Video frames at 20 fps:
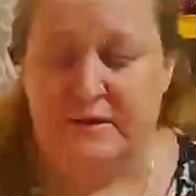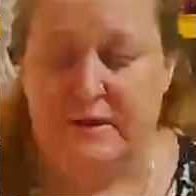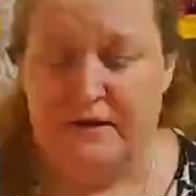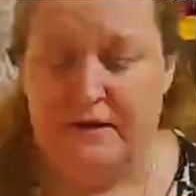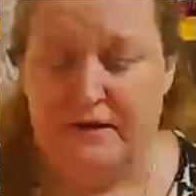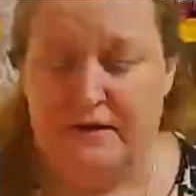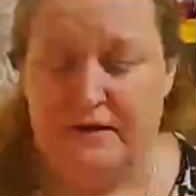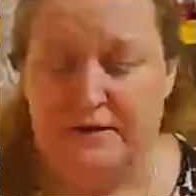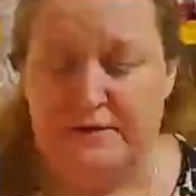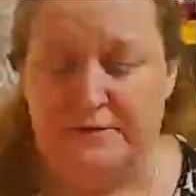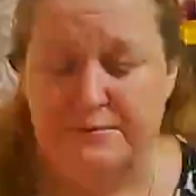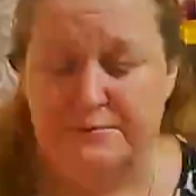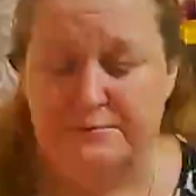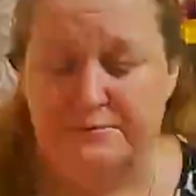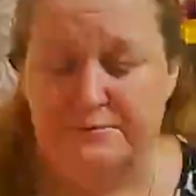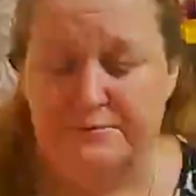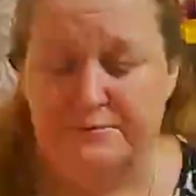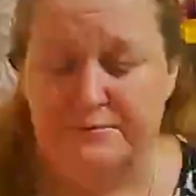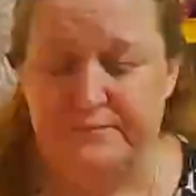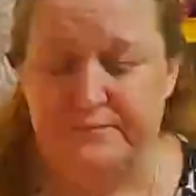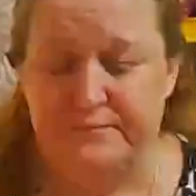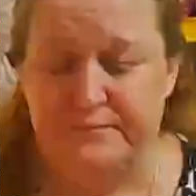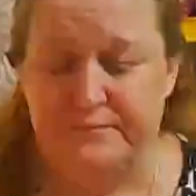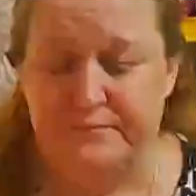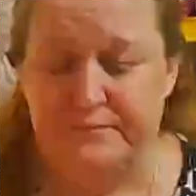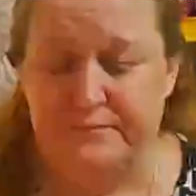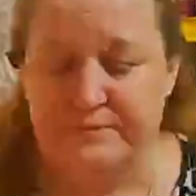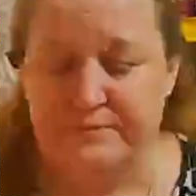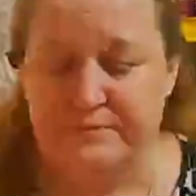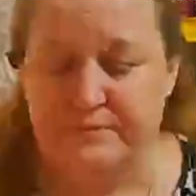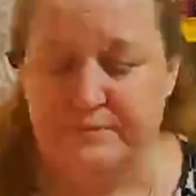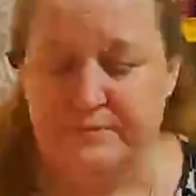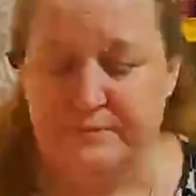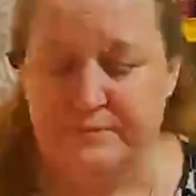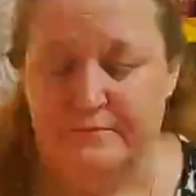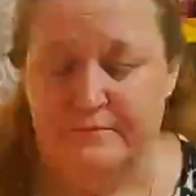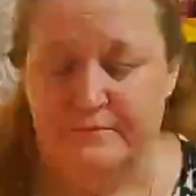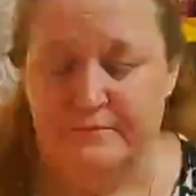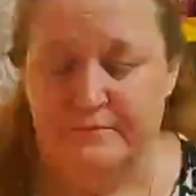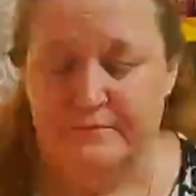
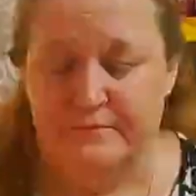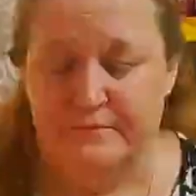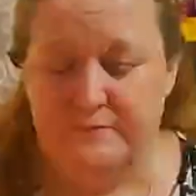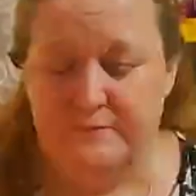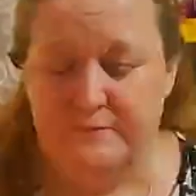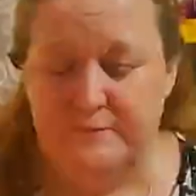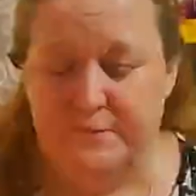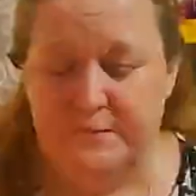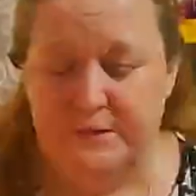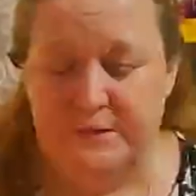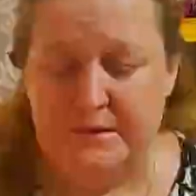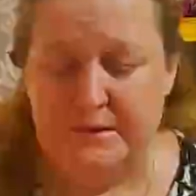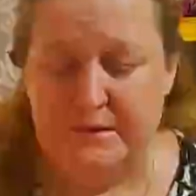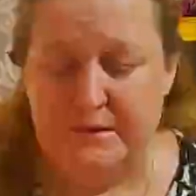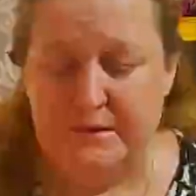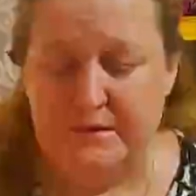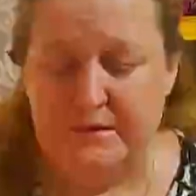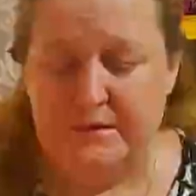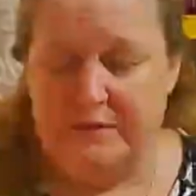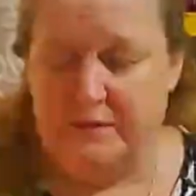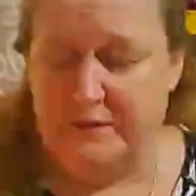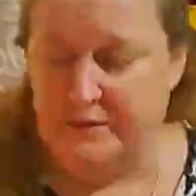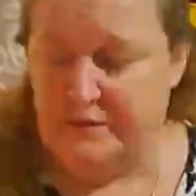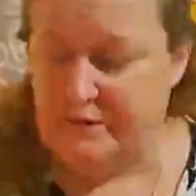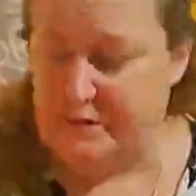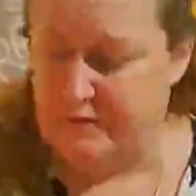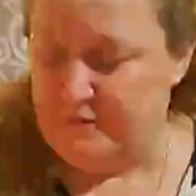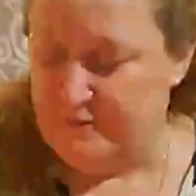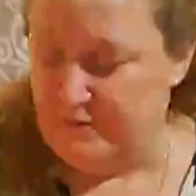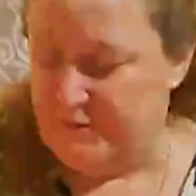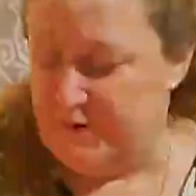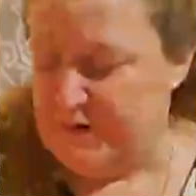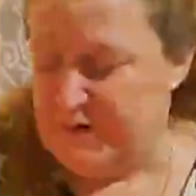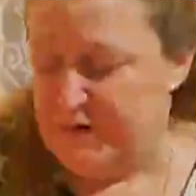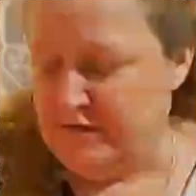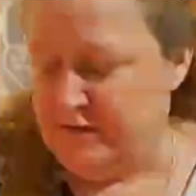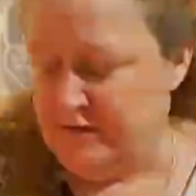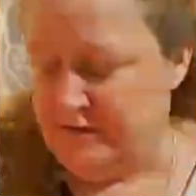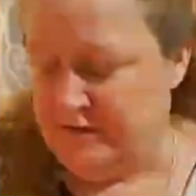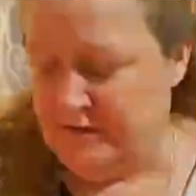So
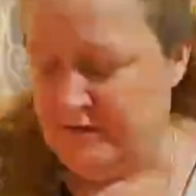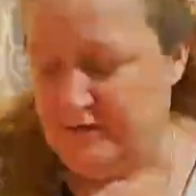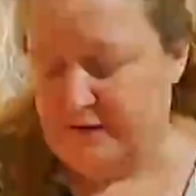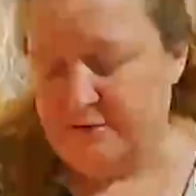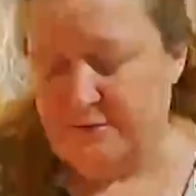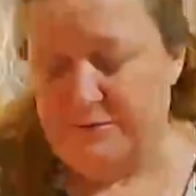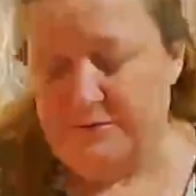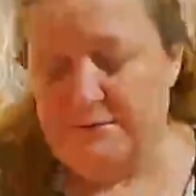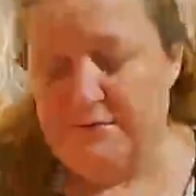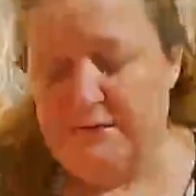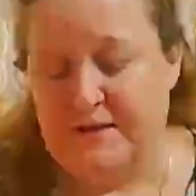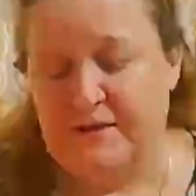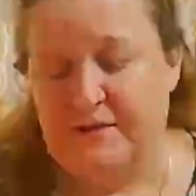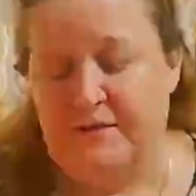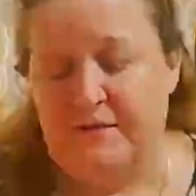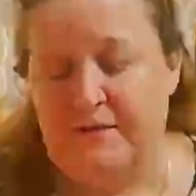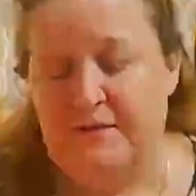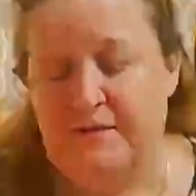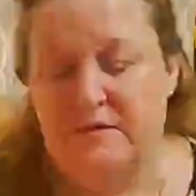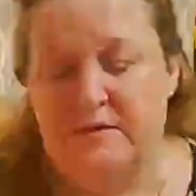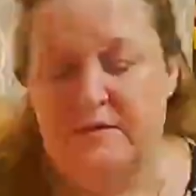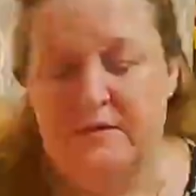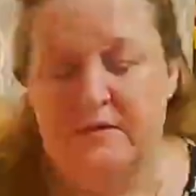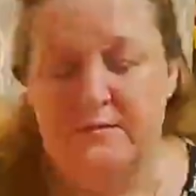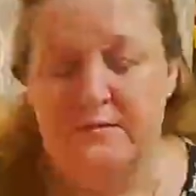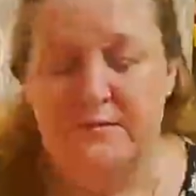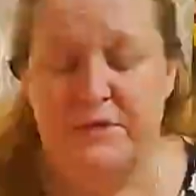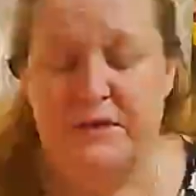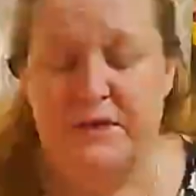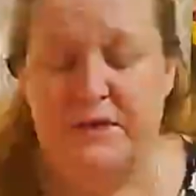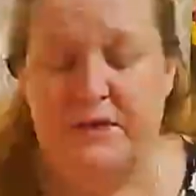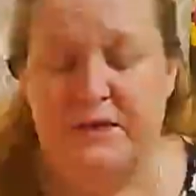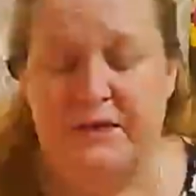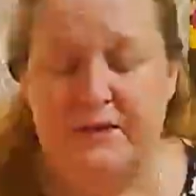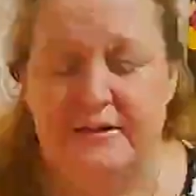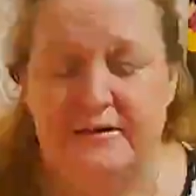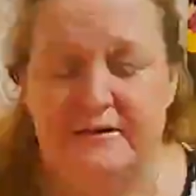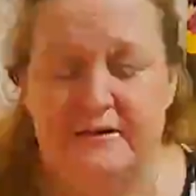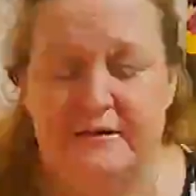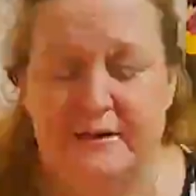many times, like the meaning
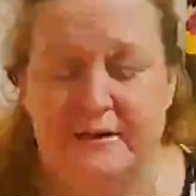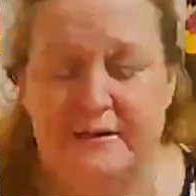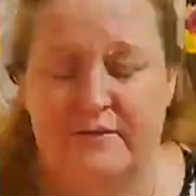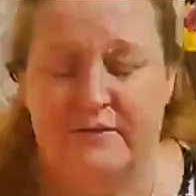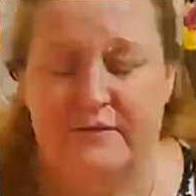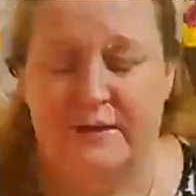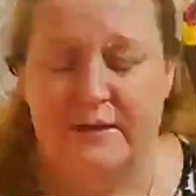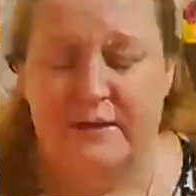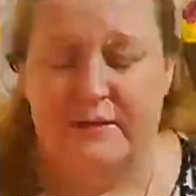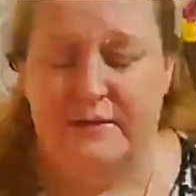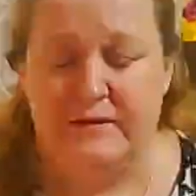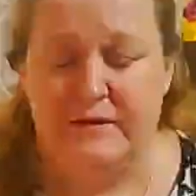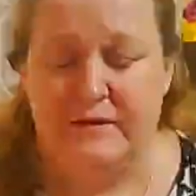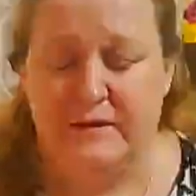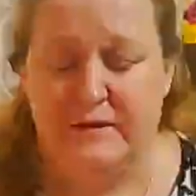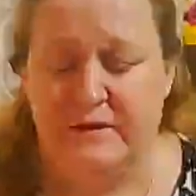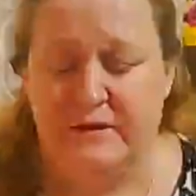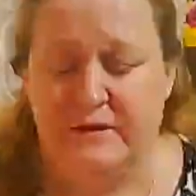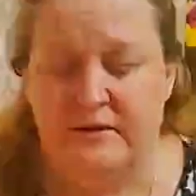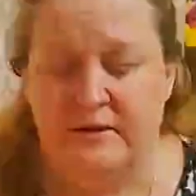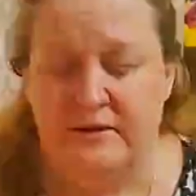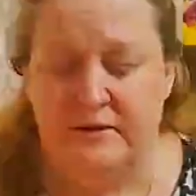is kind of in the